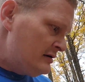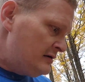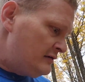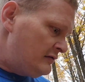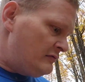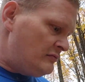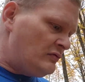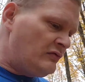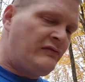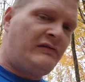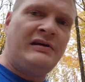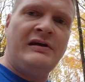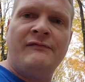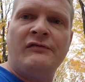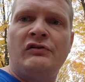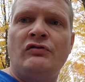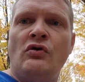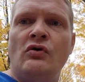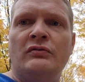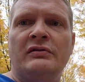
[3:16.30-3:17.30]
So we'll see if
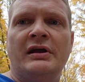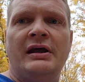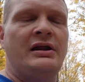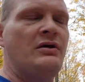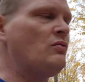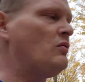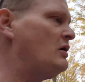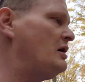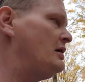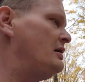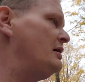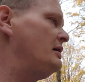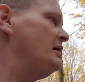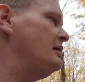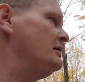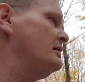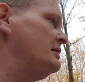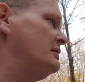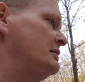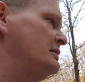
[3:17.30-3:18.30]
it's holding any
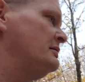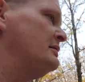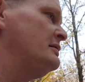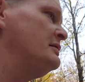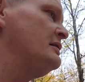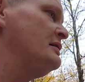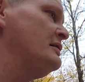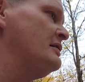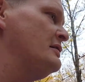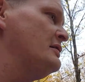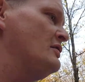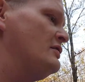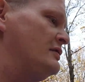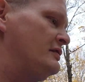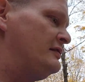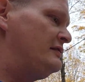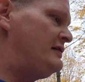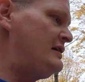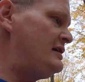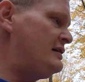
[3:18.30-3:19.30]
water,
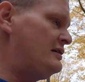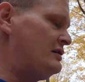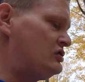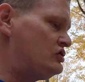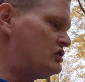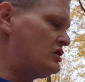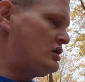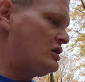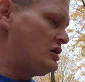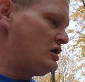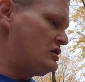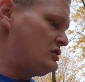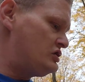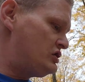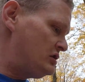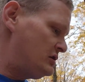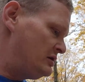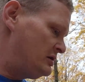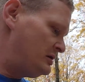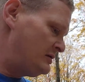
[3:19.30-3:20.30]
taking a
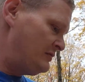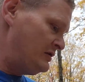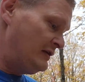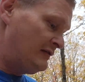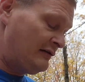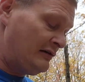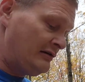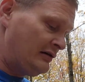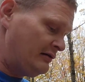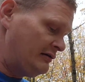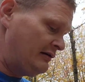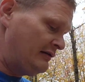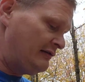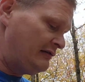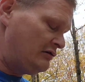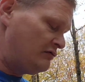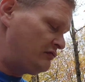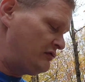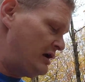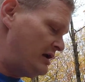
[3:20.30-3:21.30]
charge. It's clearly
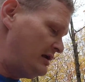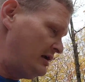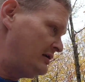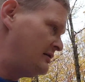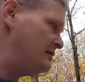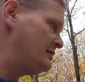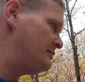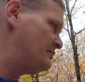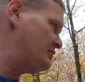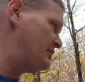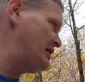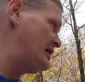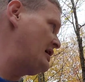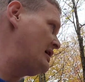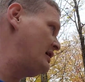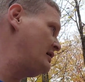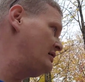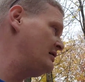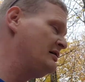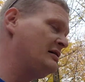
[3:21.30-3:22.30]
still running,
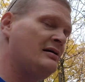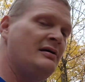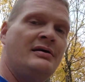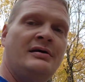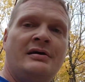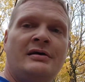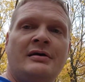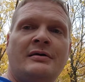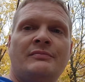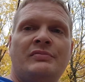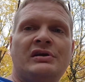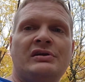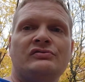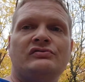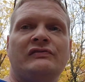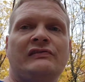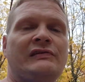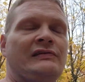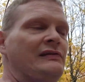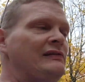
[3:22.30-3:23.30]
but be
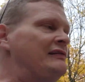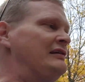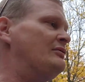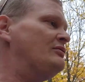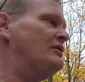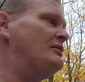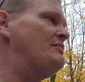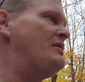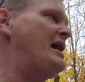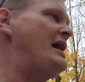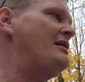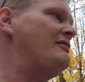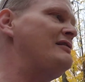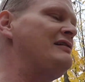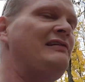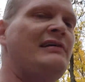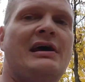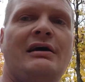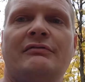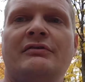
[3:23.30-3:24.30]
interesting to see where the
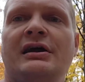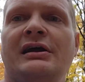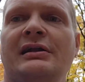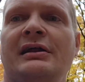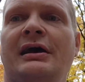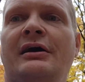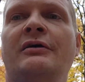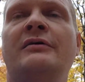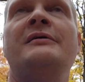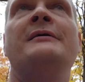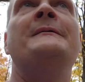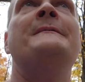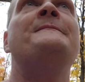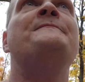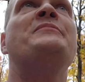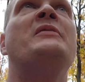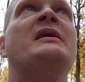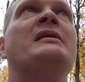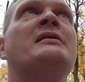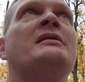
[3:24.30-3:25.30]
battery's at right now.
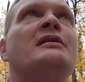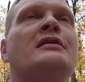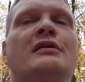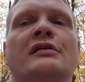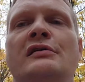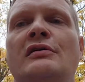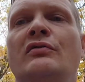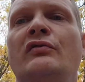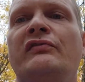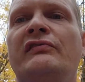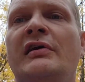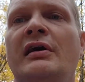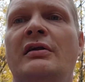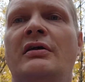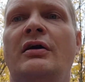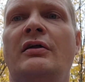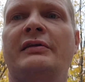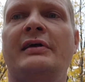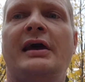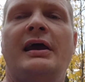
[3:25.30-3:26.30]
No sun
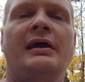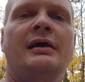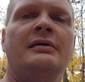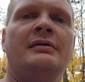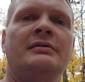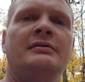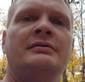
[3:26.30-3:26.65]
all day.